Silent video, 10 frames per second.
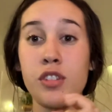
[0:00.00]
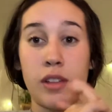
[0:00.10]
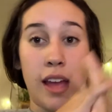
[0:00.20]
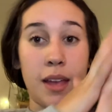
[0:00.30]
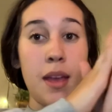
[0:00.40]
So
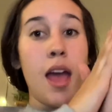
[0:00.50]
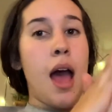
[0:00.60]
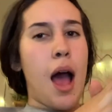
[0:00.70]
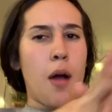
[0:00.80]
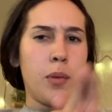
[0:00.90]
like
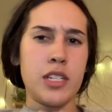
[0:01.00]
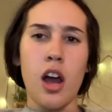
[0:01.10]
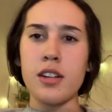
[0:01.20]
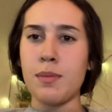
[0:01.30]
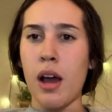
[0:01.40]
we
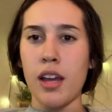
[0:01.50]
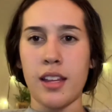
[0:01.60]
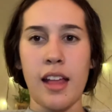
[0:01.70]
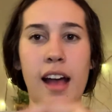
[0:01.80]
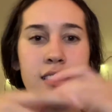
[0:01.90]
talked about in
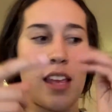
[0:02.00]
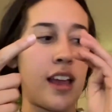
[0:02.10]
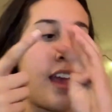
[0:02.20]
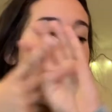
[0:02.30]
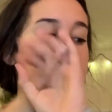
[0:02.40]
class,
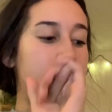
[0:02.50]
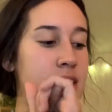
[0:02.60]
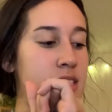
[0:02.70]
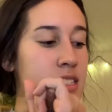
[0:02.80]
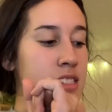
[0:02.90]
like text to